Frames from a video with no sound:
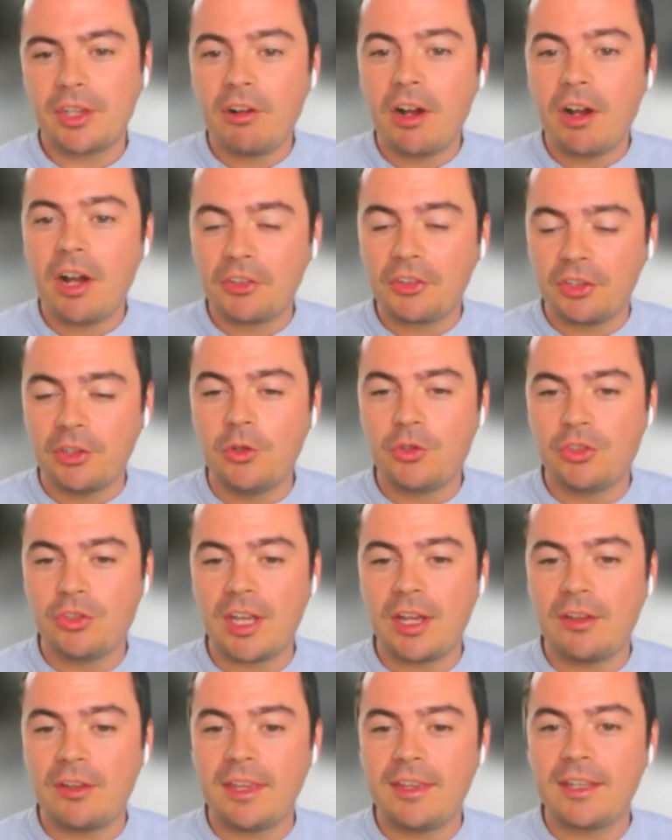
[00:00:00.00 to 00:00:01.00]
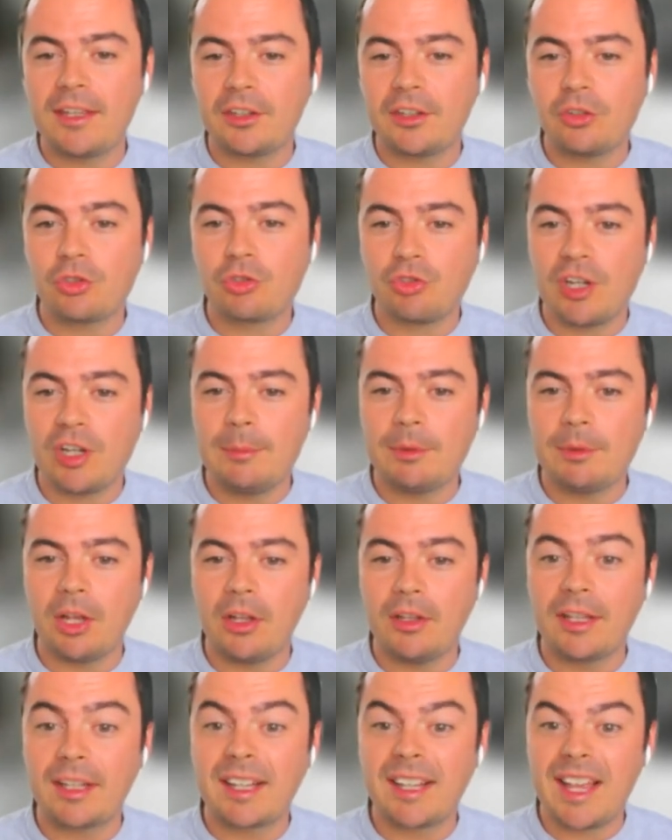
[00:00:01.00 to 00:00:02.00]
because there are solutions out there that can
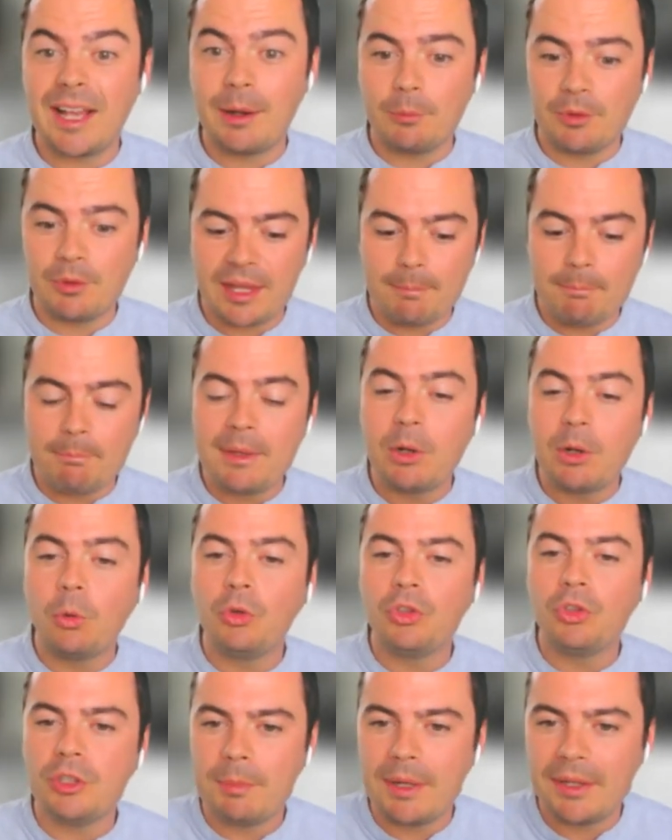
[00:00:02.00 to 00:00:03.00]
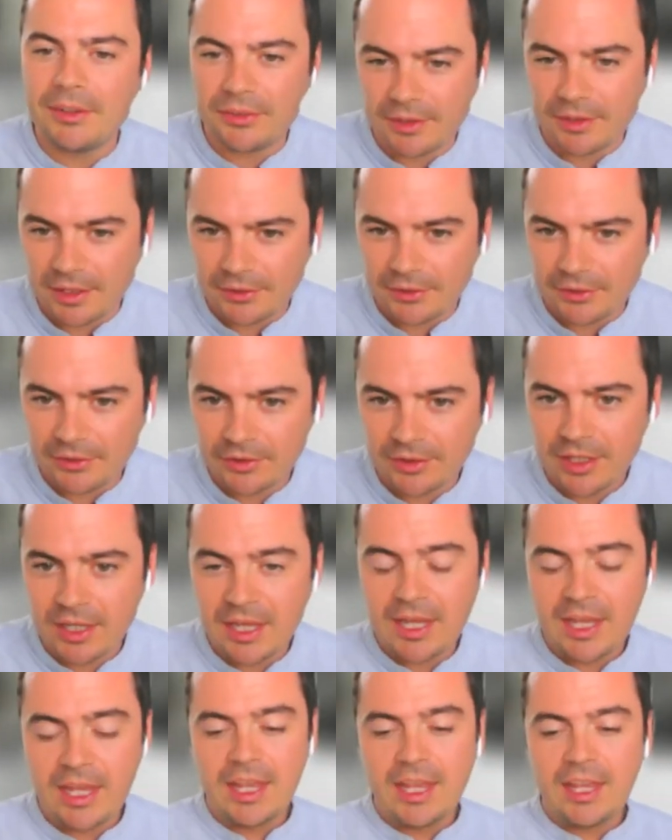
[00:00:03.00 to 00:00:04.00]
streamline, that can help you then build your
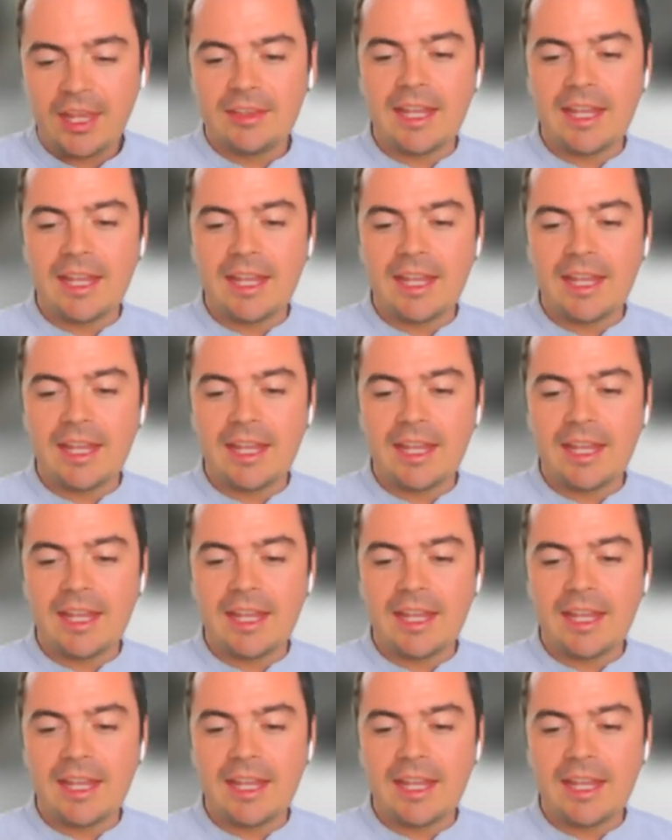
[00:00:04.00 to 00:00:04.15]
business.